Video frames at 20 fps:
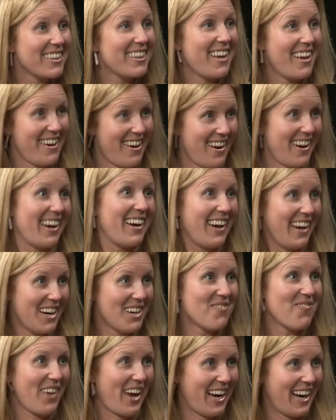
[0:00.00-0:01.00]
then I
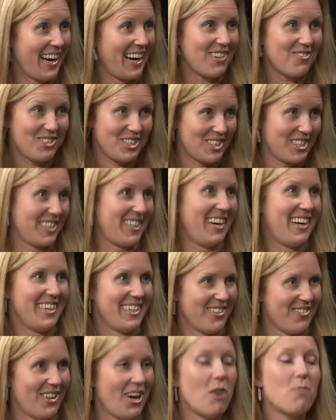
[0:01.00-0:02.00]
am. I have just
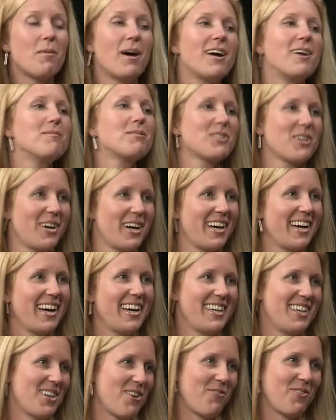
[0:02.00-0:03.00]
kind of, oh, my, I'm sorry, I
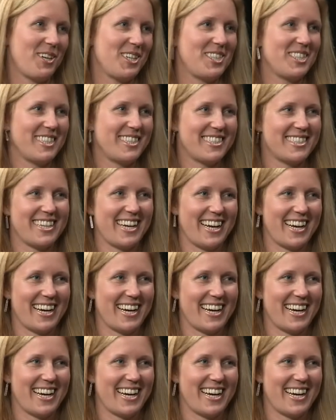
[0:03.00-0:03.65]
do not For know if I should state.